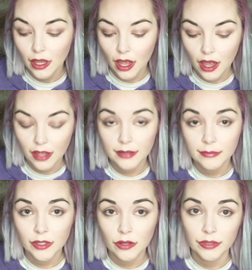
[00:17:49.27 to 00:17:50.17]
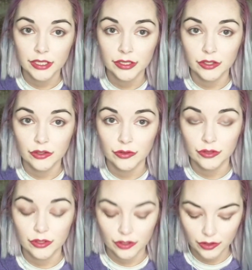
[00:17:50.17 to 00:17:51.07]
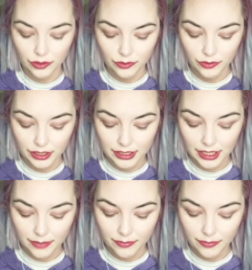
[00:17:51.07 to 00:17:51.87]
I am going to use the glue that they